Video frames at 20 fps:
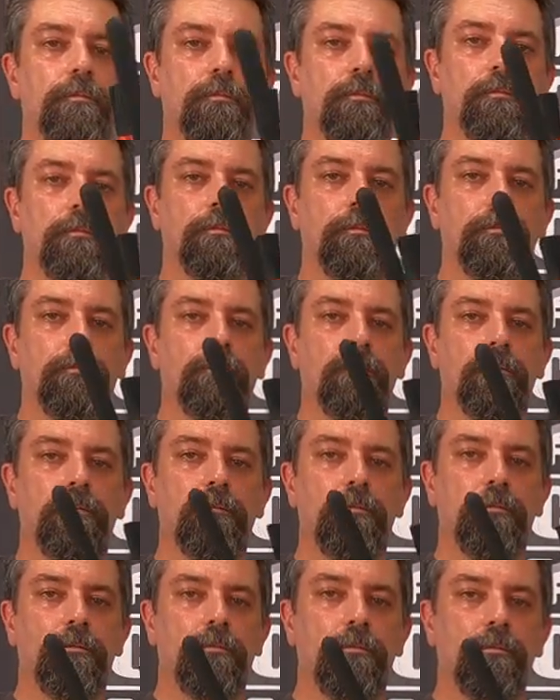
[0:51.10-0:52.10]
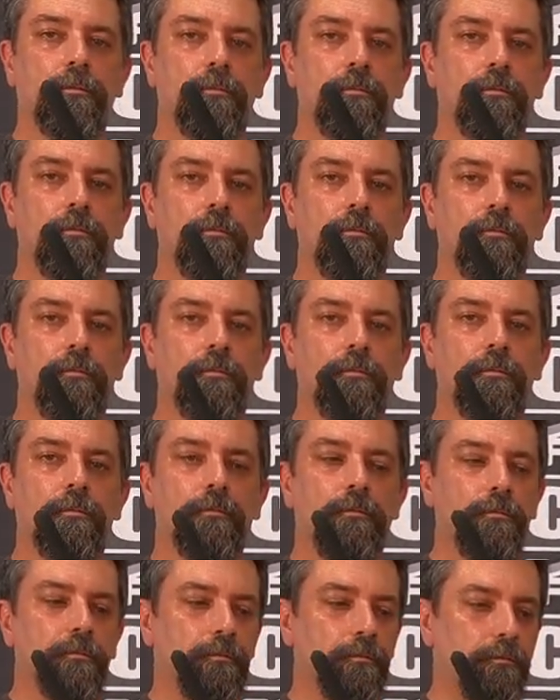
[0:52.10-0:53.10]

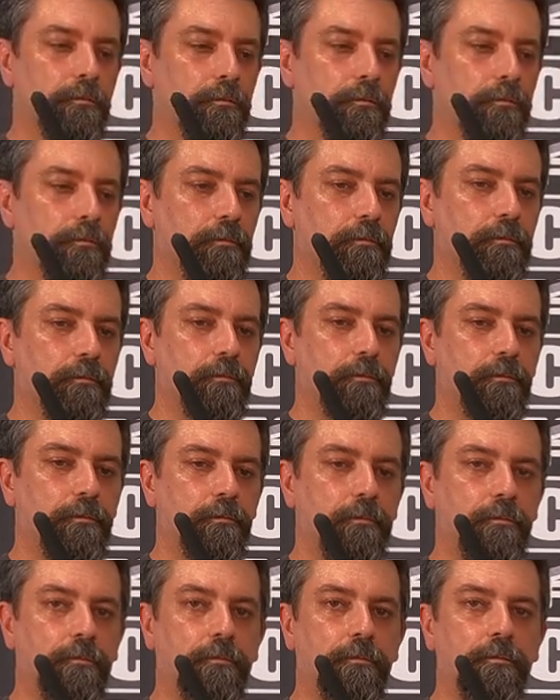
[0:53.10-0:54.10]
This person isn't speaking.